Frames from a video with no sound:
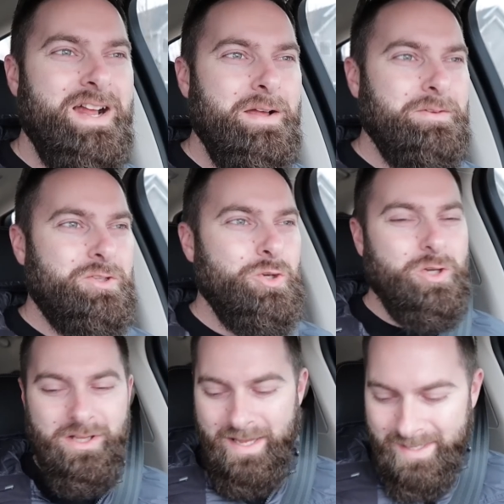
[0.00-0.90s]
not due
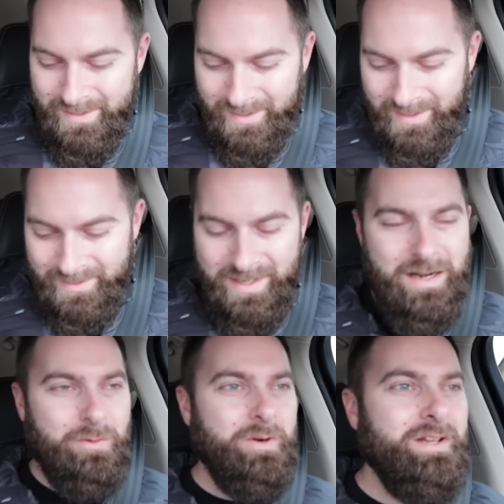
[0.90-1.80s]
to laziness,
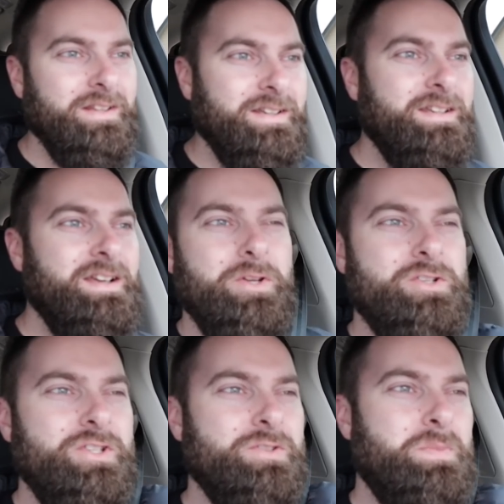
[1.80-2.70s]
not really.
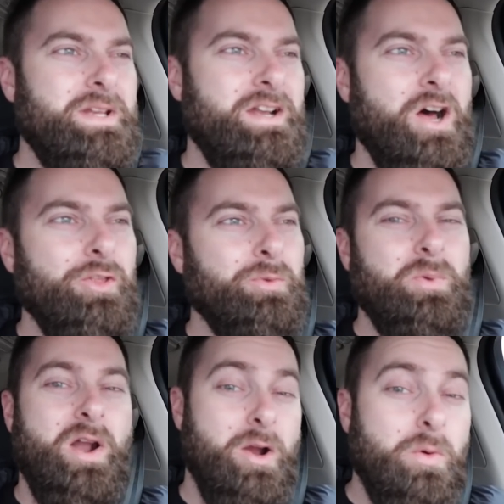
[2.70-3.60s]
There's just been other
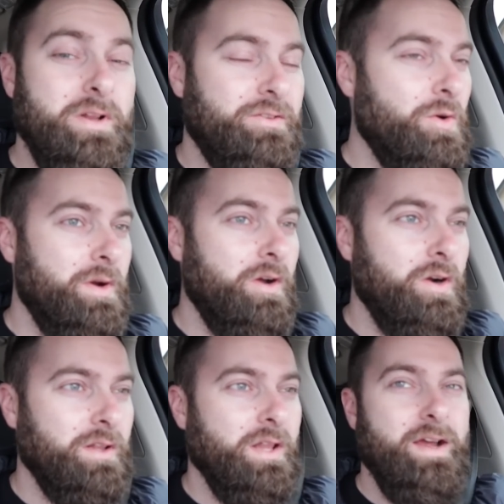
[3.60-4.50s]
priorities going
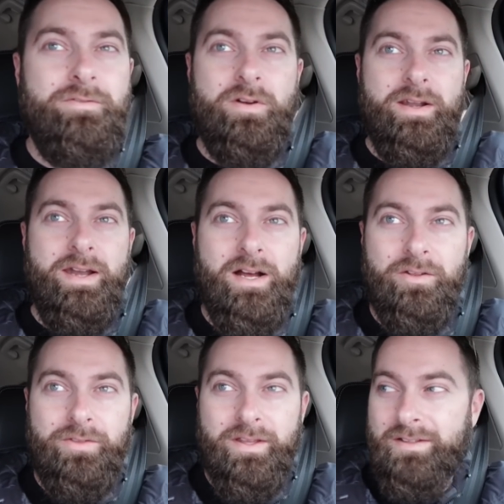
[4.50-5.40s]
on in life right
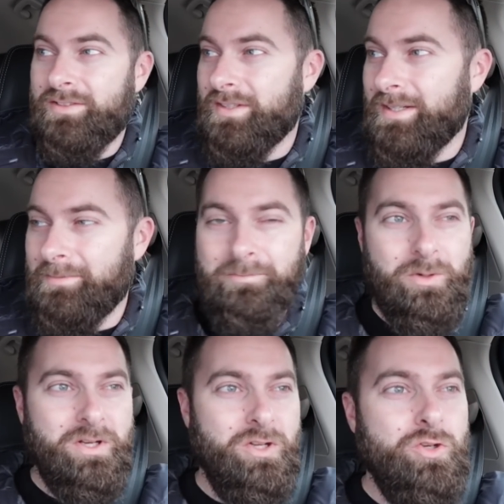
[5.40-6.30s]
now that's
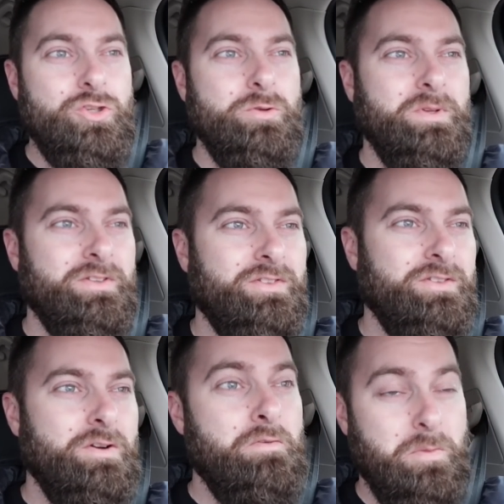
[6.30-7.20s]
where YouTube
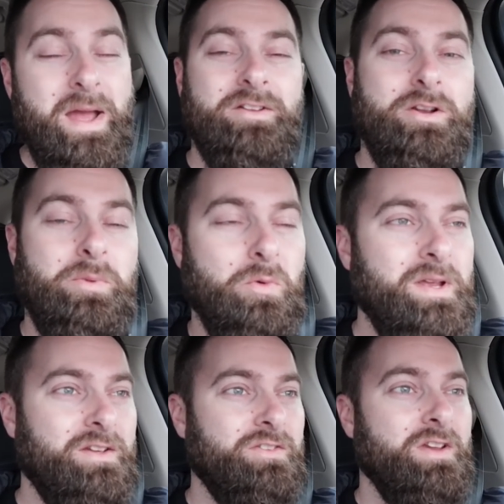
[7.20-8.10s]
is, over the past couple of
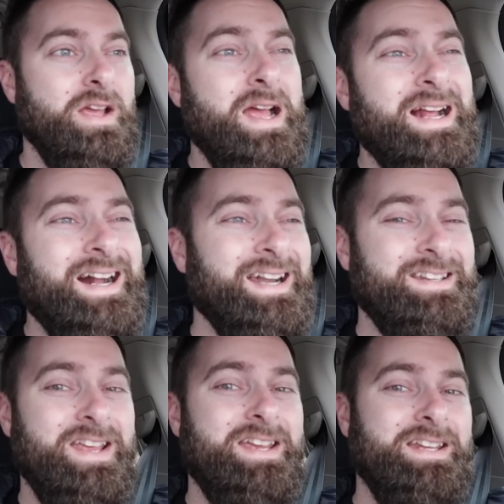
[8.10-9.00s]
weeks, kind
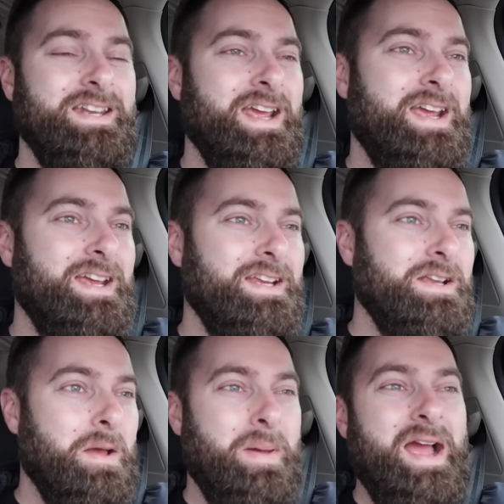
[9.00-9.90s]
of taken
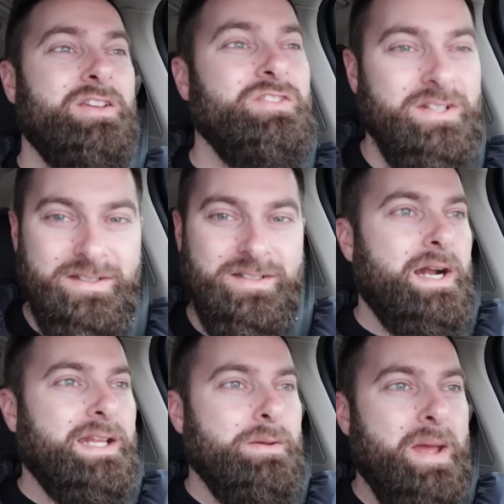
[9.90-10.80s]
a back seat.
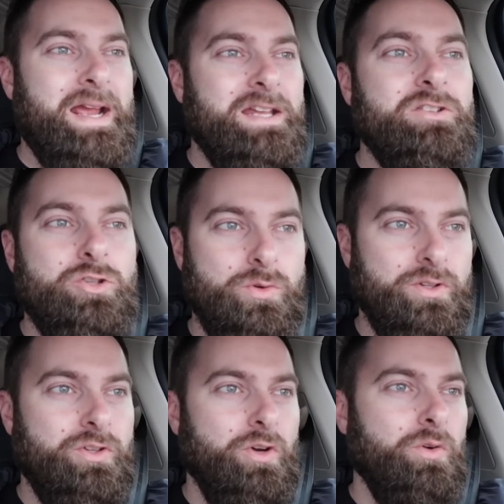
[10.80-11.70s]
Got to get back into
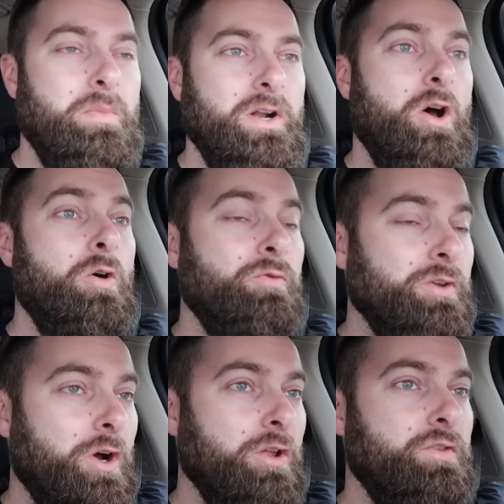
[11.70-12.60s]
it though. But
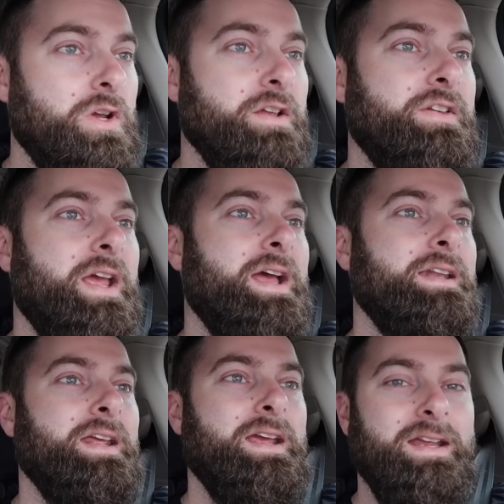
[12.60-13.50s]
hopefully all of you guys
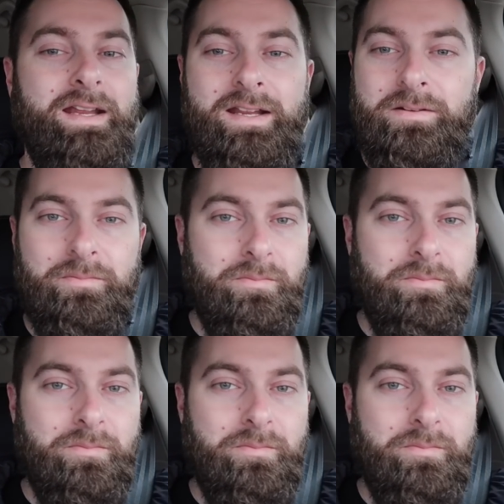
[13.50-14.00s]
had a